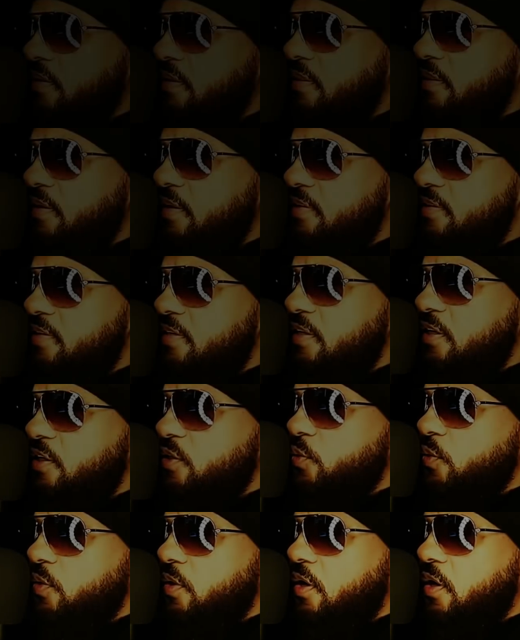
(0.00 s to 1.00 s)
These
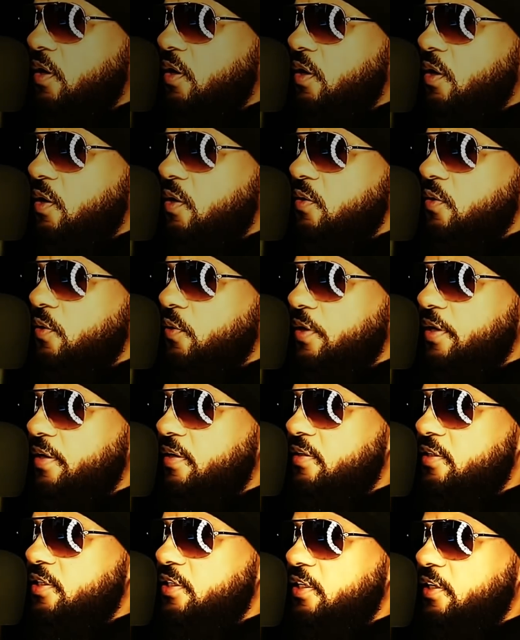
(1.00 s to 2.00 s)
things were all great
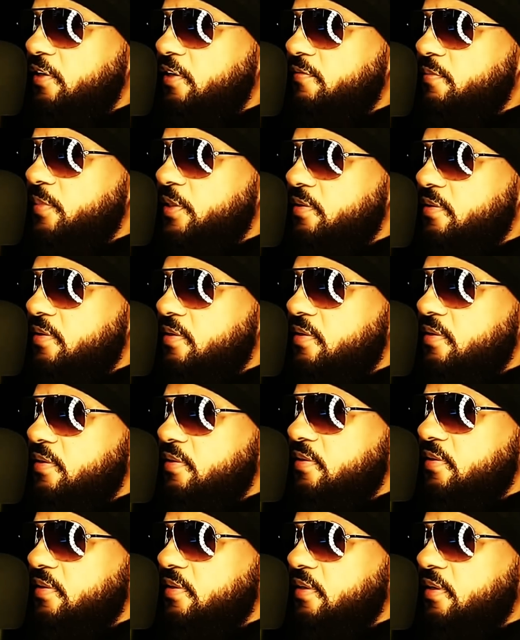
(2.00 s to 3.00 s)
achievements
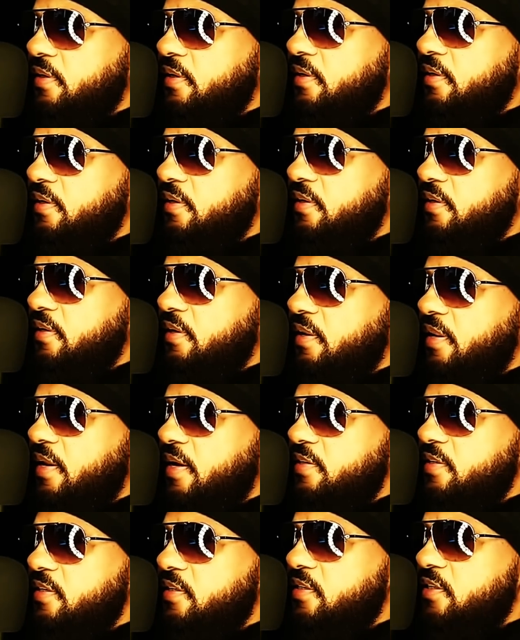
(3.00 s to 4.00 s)

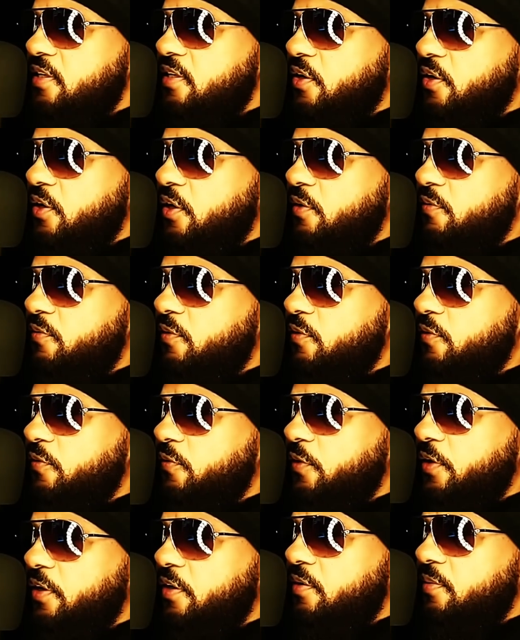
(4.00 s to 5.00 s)
necessary for
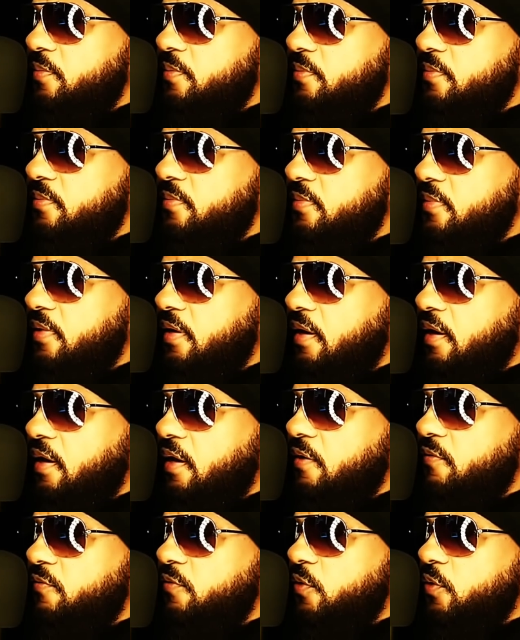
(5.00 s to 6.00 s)
freedom
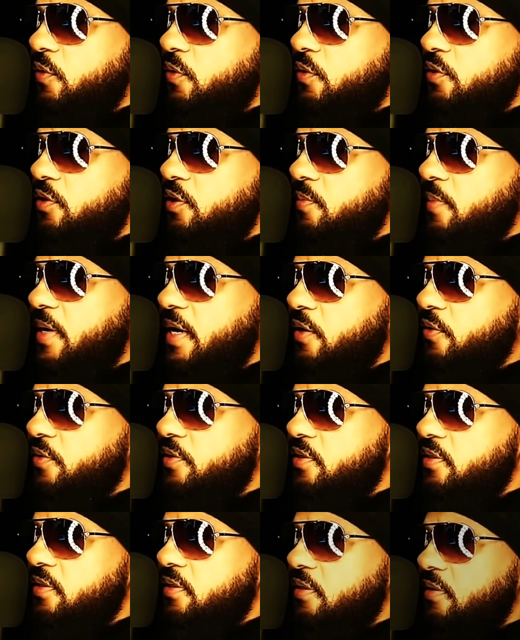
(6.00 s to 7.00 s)
and for
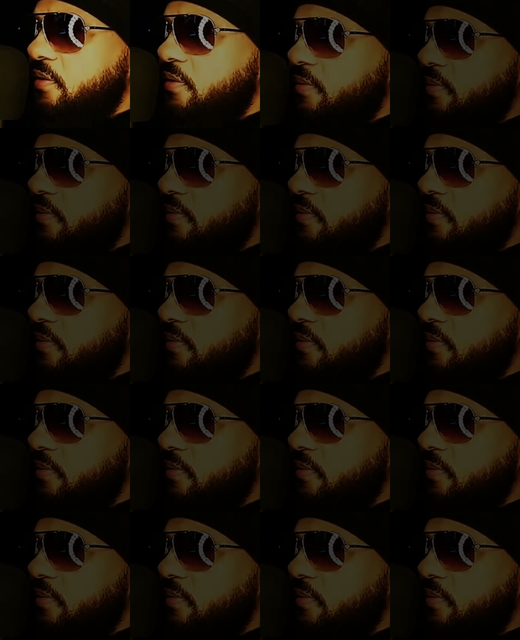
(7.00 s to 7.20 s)
democracy.